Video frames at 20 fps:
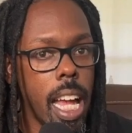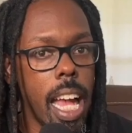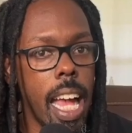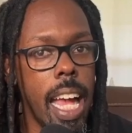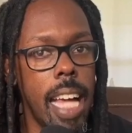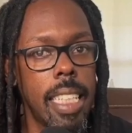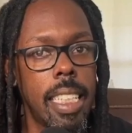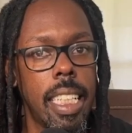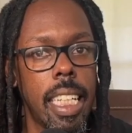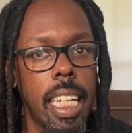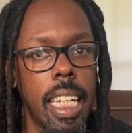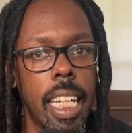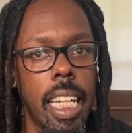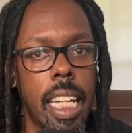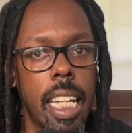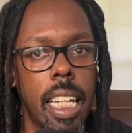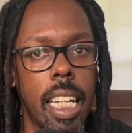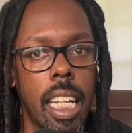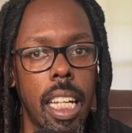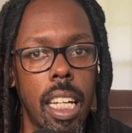and
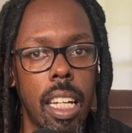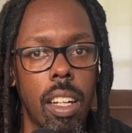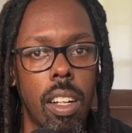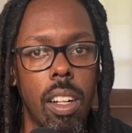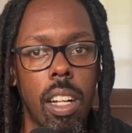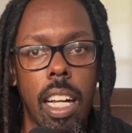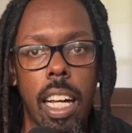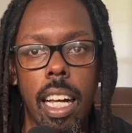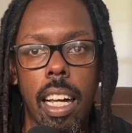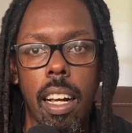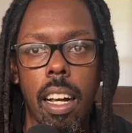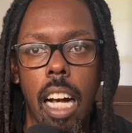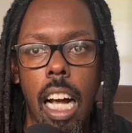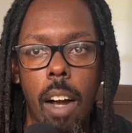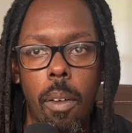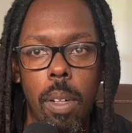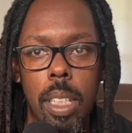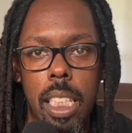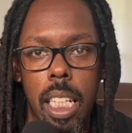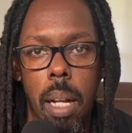then
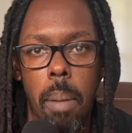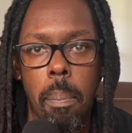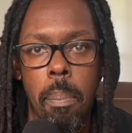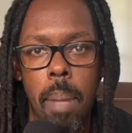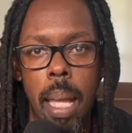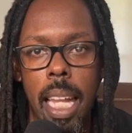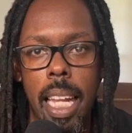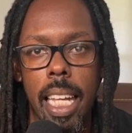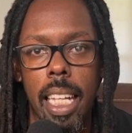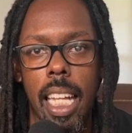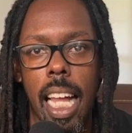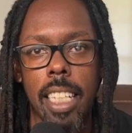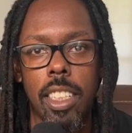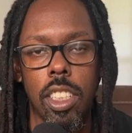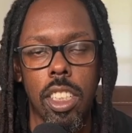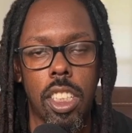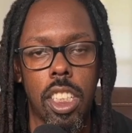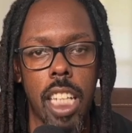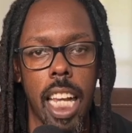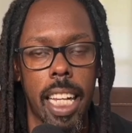within a minute, like
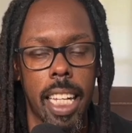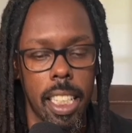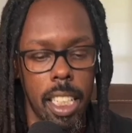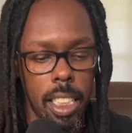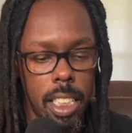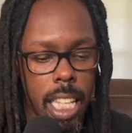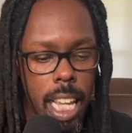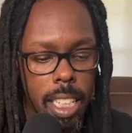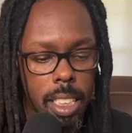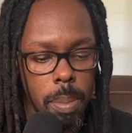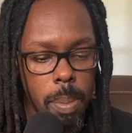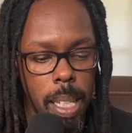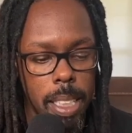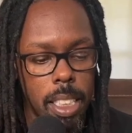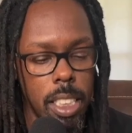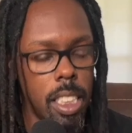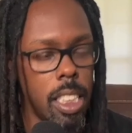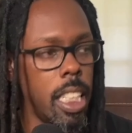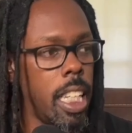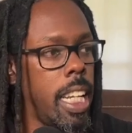you're checking the text
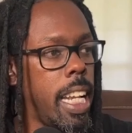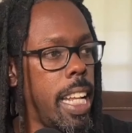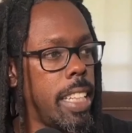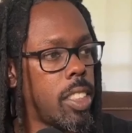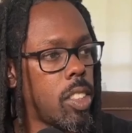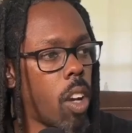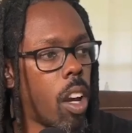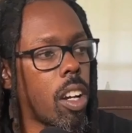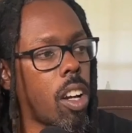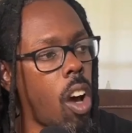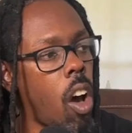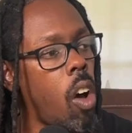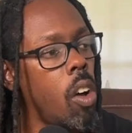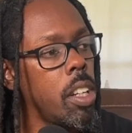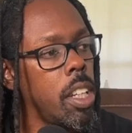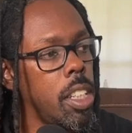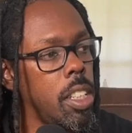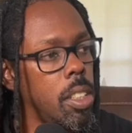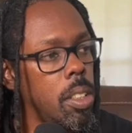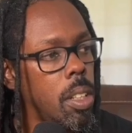message and they start
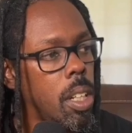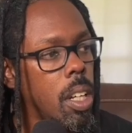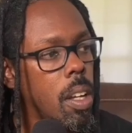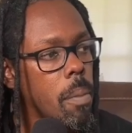calling you.